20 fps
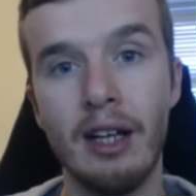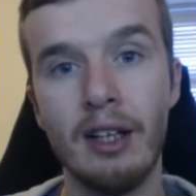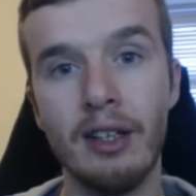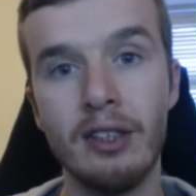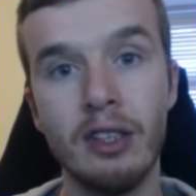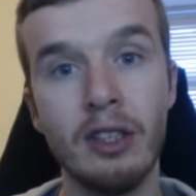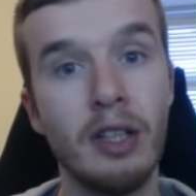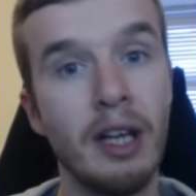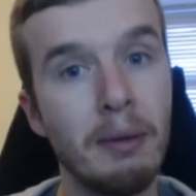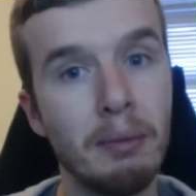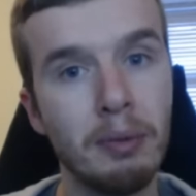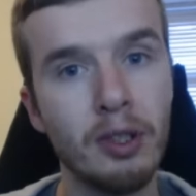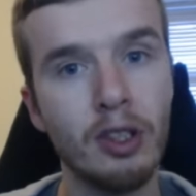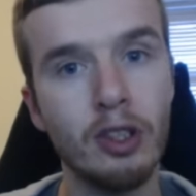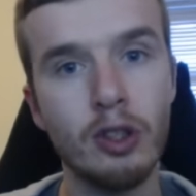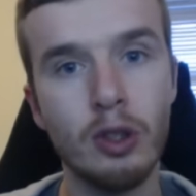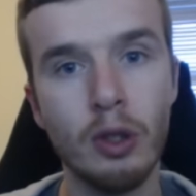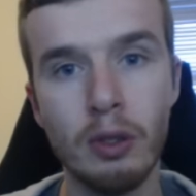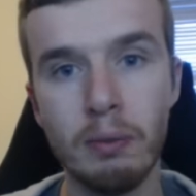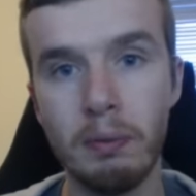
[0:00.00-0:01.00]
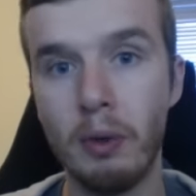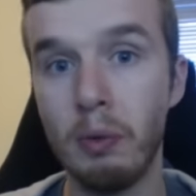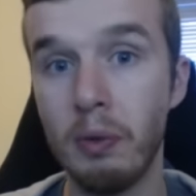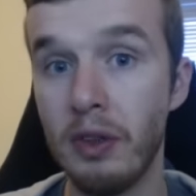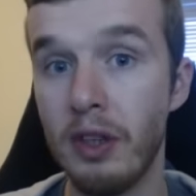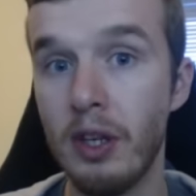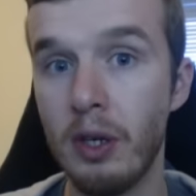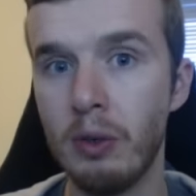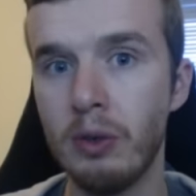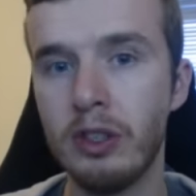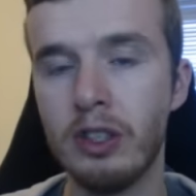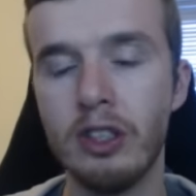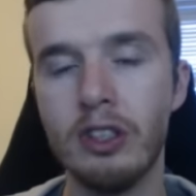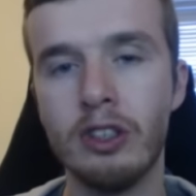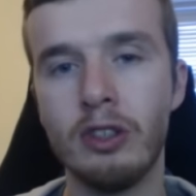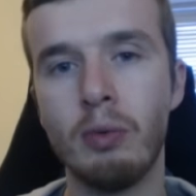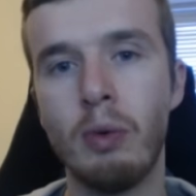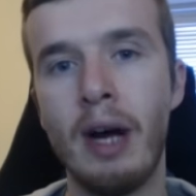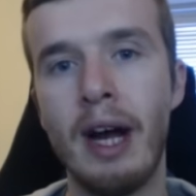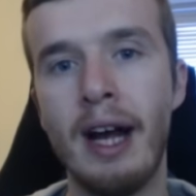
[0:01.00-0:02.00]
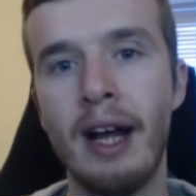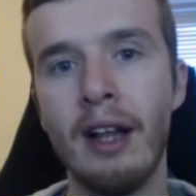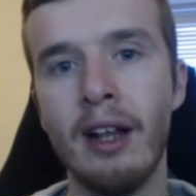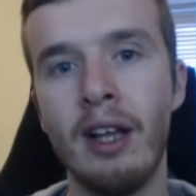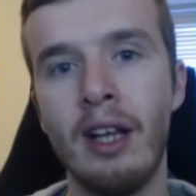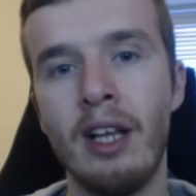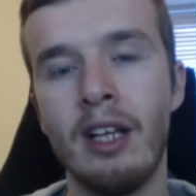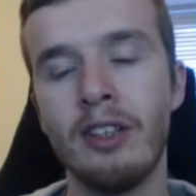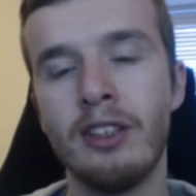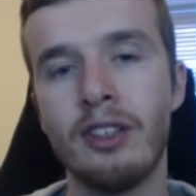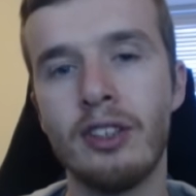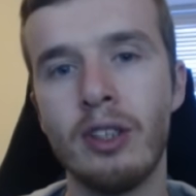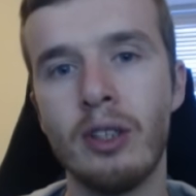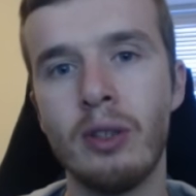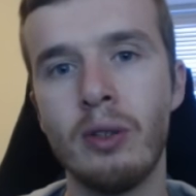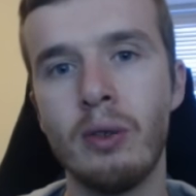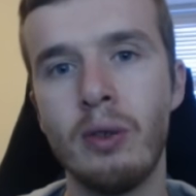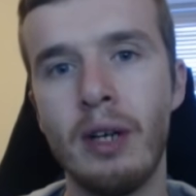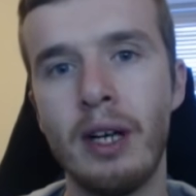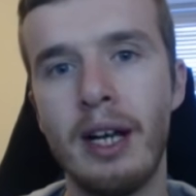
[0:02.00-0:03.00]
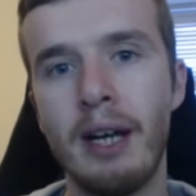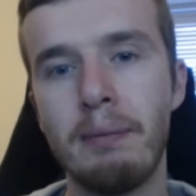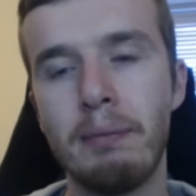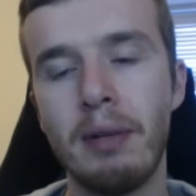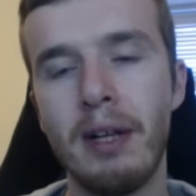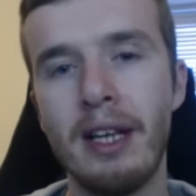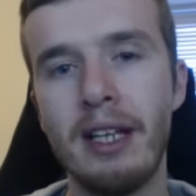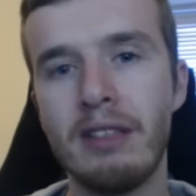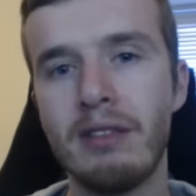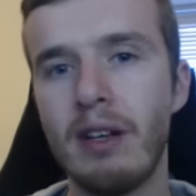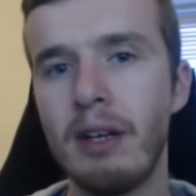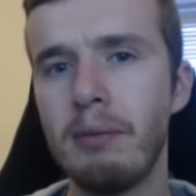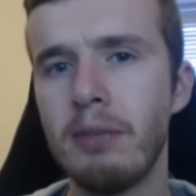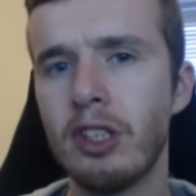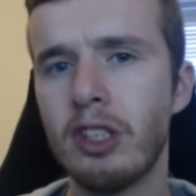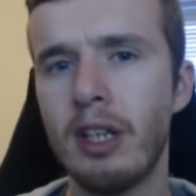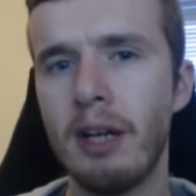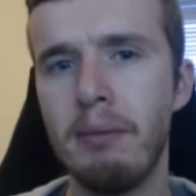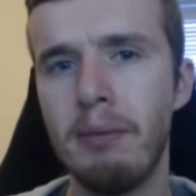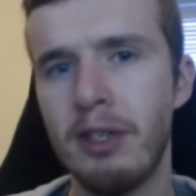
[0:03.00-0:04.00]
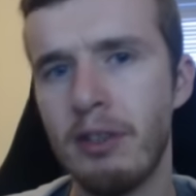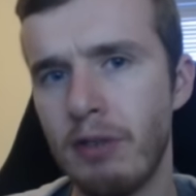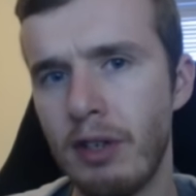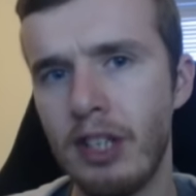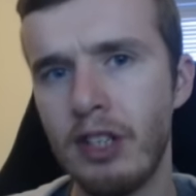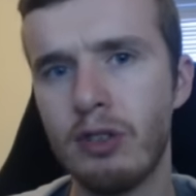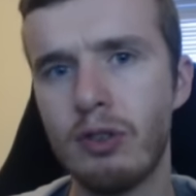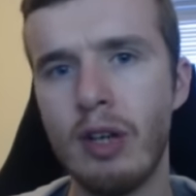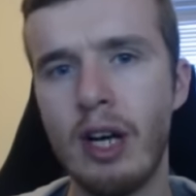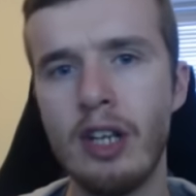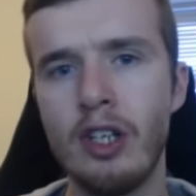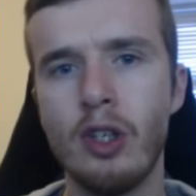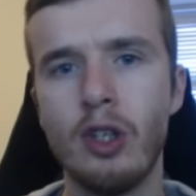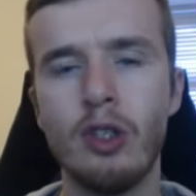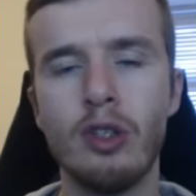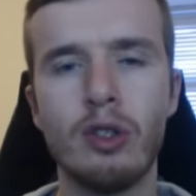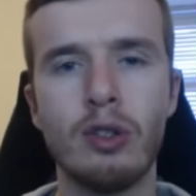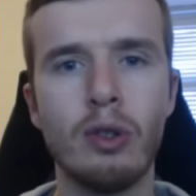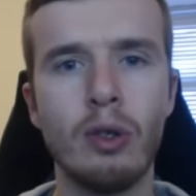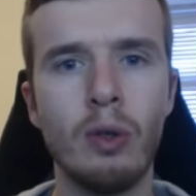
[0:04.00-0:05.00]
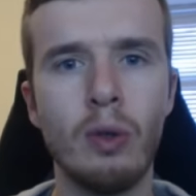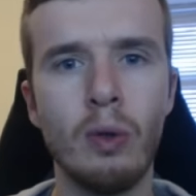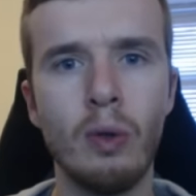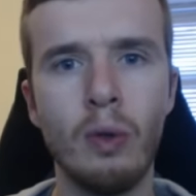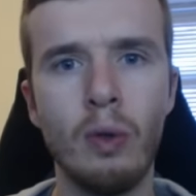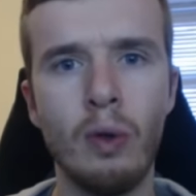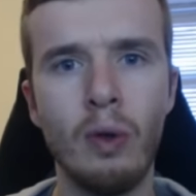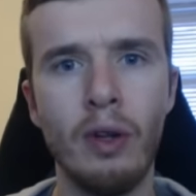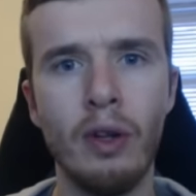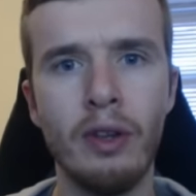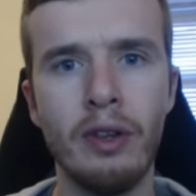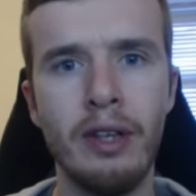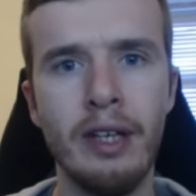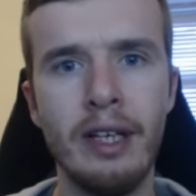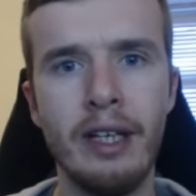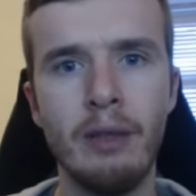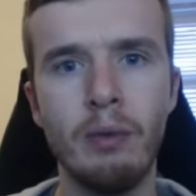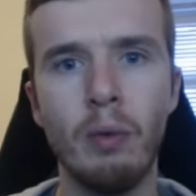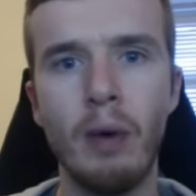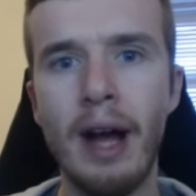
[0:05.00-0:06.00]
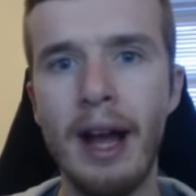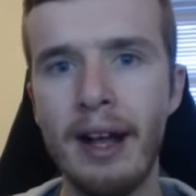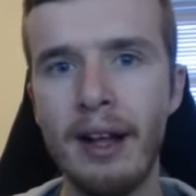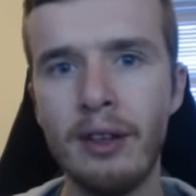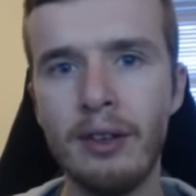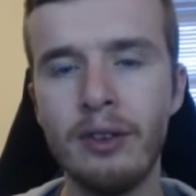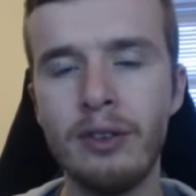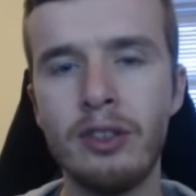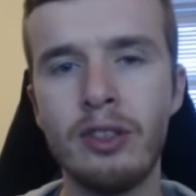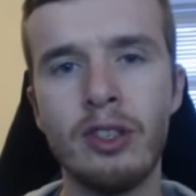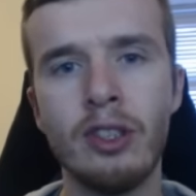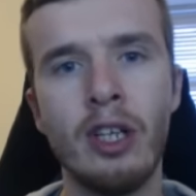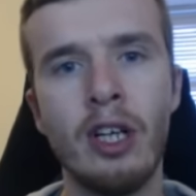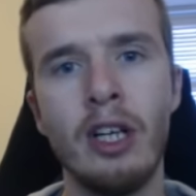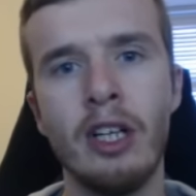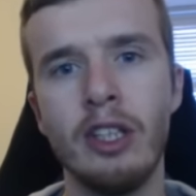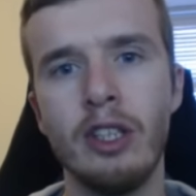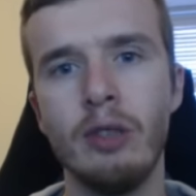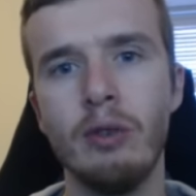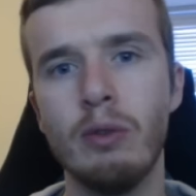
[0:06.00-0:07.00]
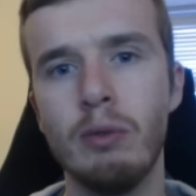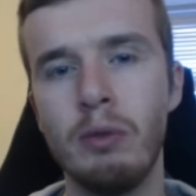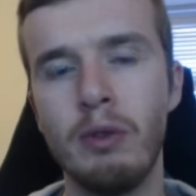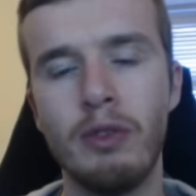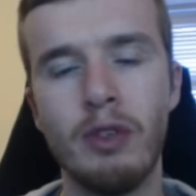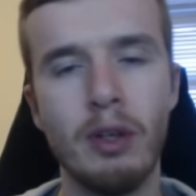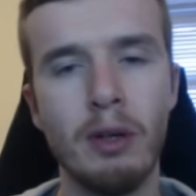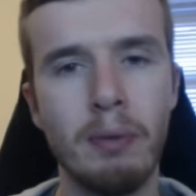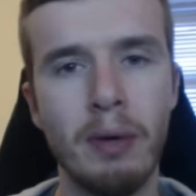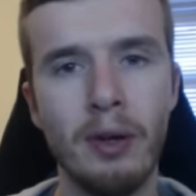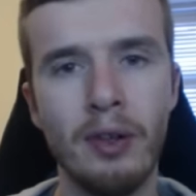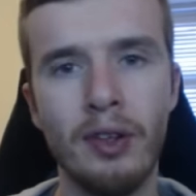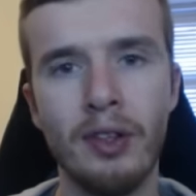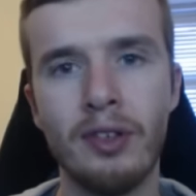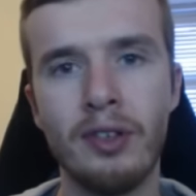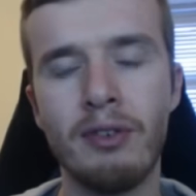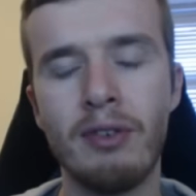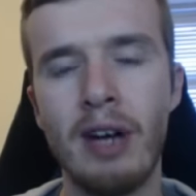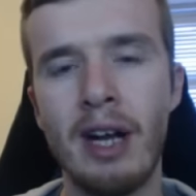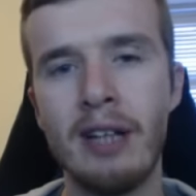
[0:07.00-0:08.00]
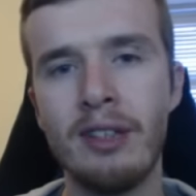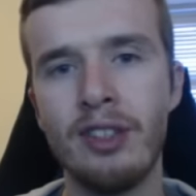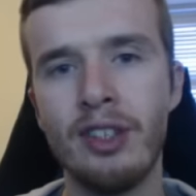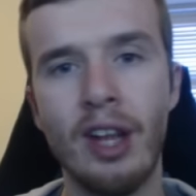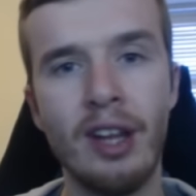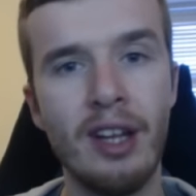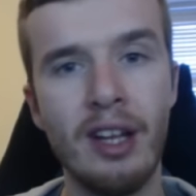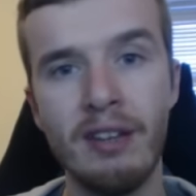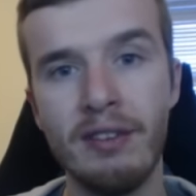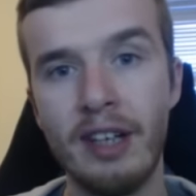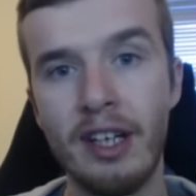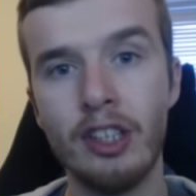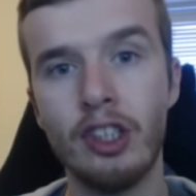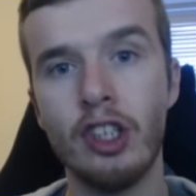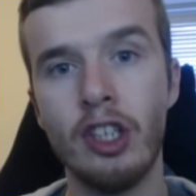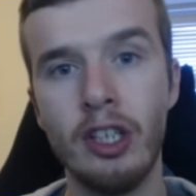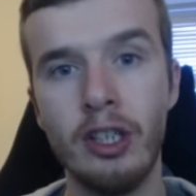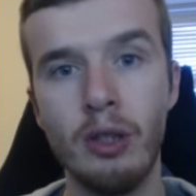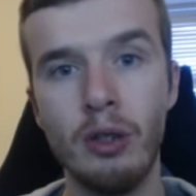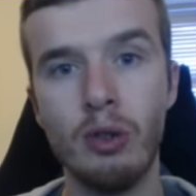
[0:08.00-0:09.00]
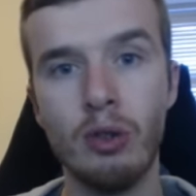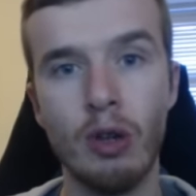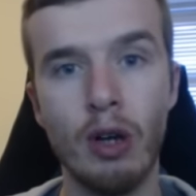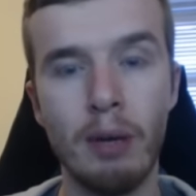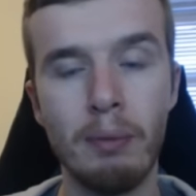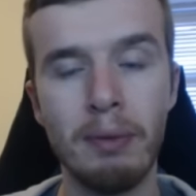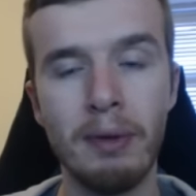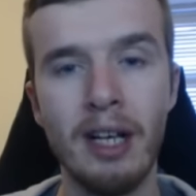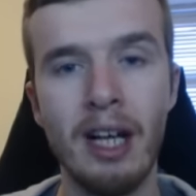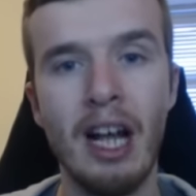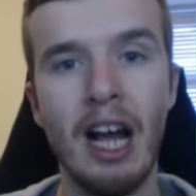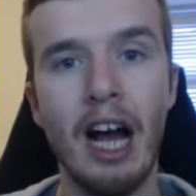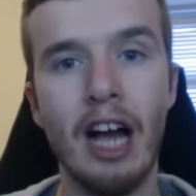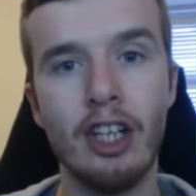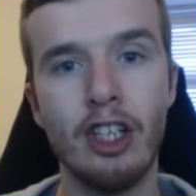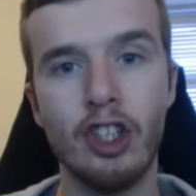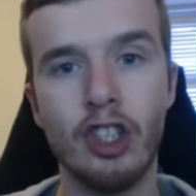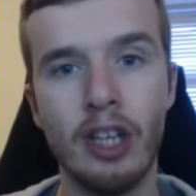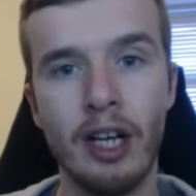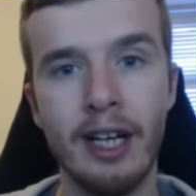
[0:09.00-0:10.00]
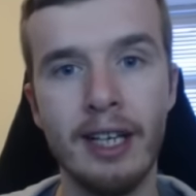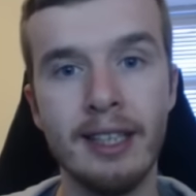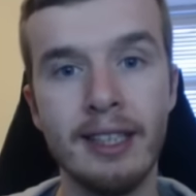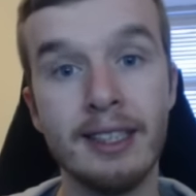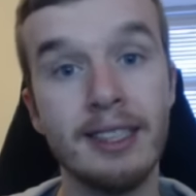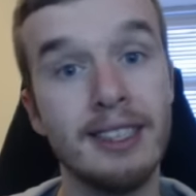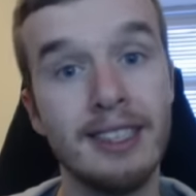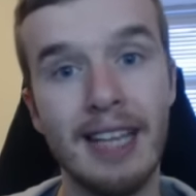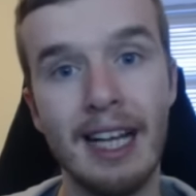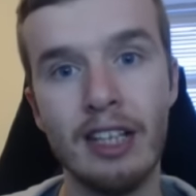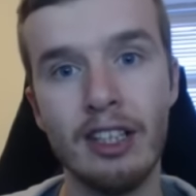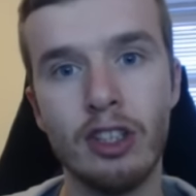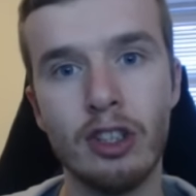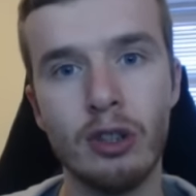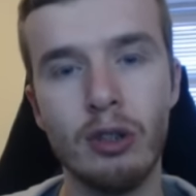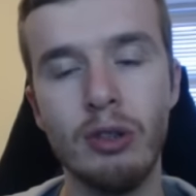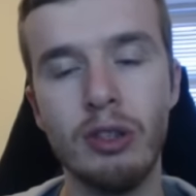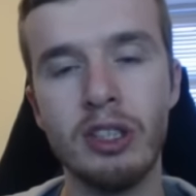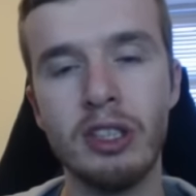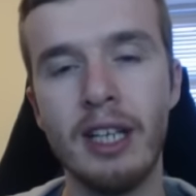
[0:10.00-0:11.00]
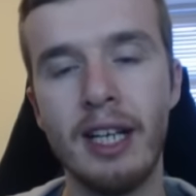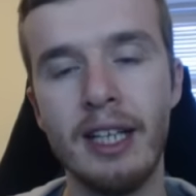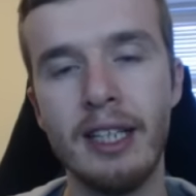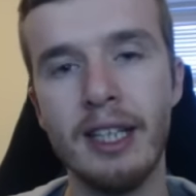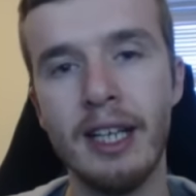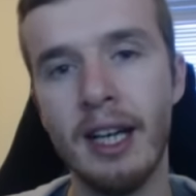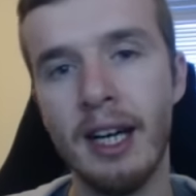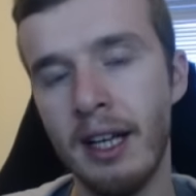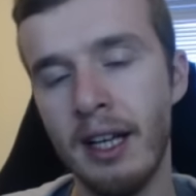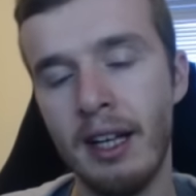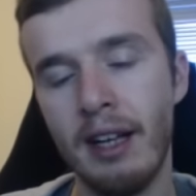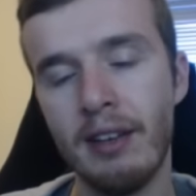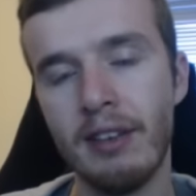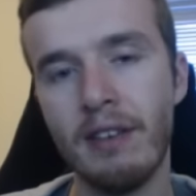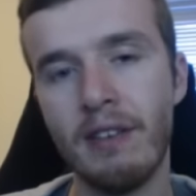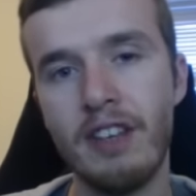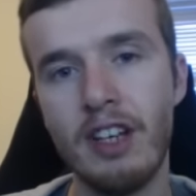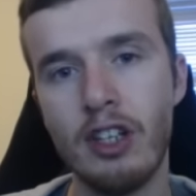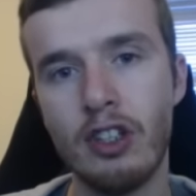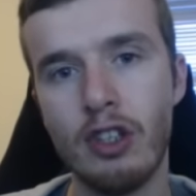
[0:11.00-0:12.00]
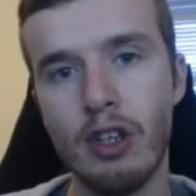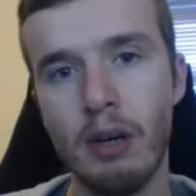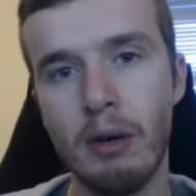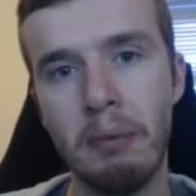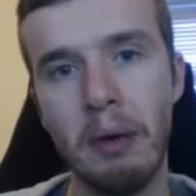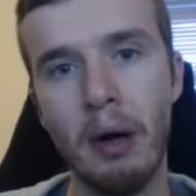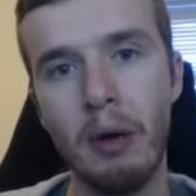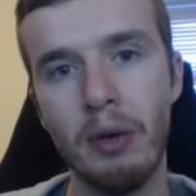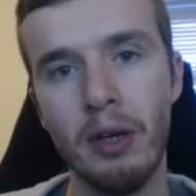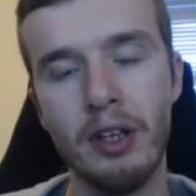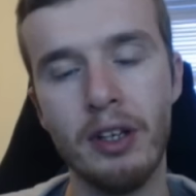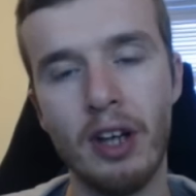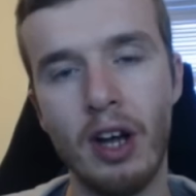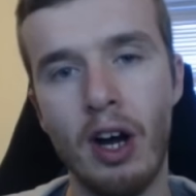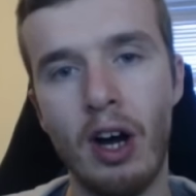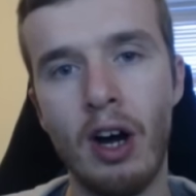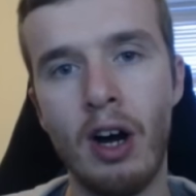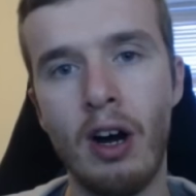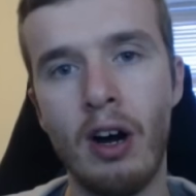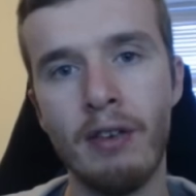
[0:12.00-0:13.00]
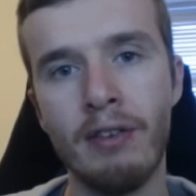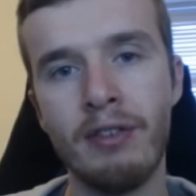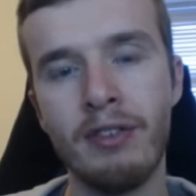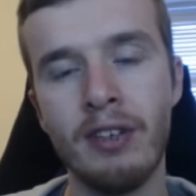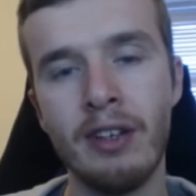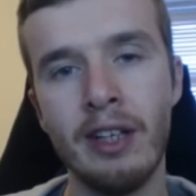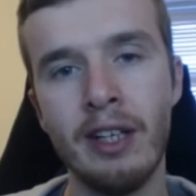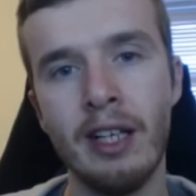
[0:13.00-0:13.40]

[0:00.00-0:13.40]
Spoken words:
You're able to control the board with those as well. So it plays very much like mid-range red. You control the wells, you remove your opponent's threats, and then eventually you drop a giant Zealous Crusader to finish your opponent off.